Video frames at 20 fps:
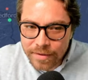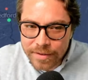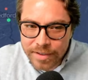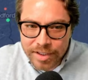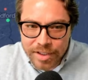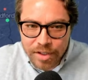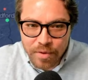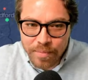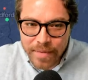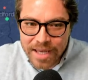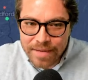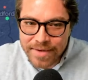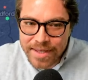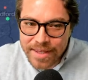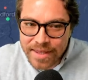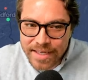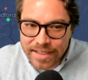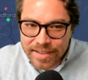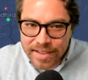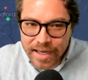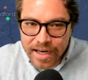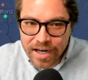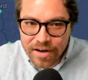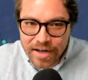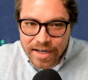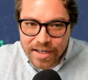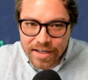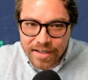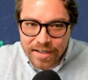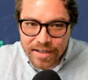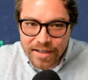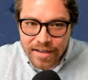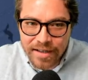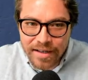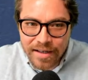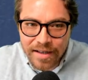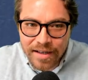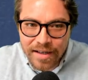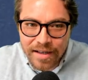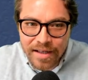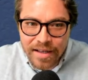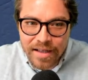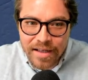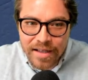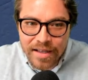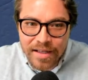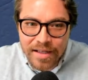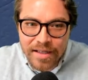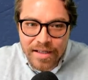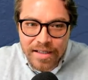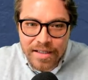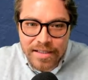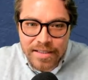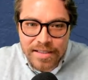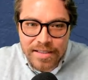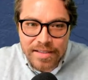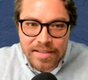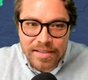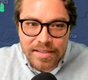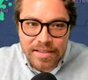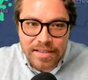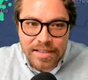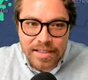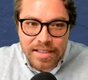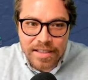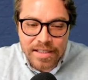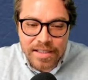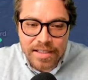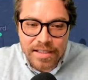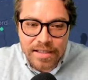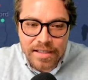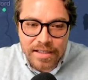so maybe this area. Let's see.